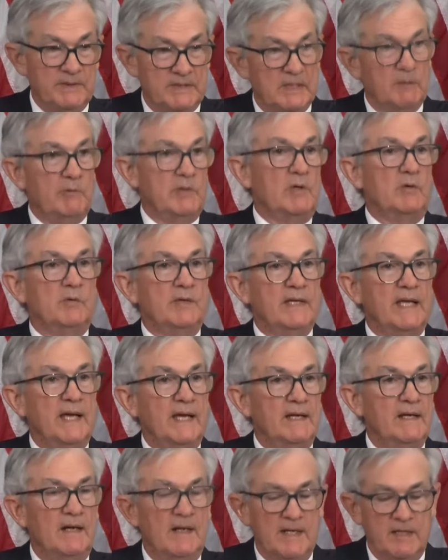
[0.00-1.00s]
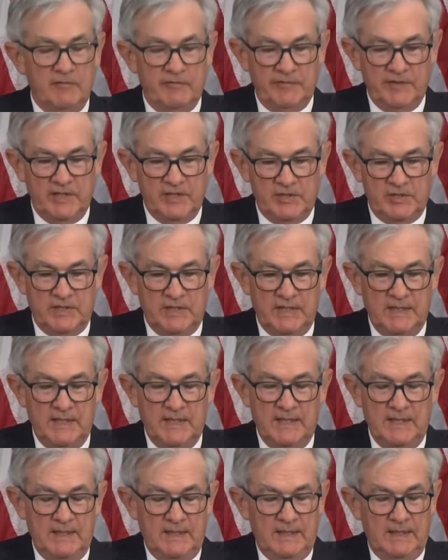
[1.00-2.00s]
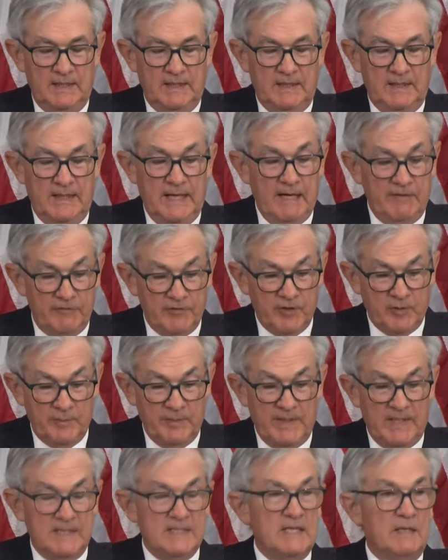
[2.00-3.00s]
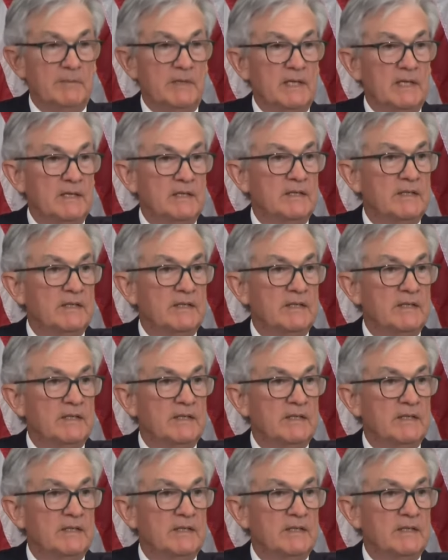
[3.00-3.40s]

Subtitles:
but that we only had high inflation after the pandemic.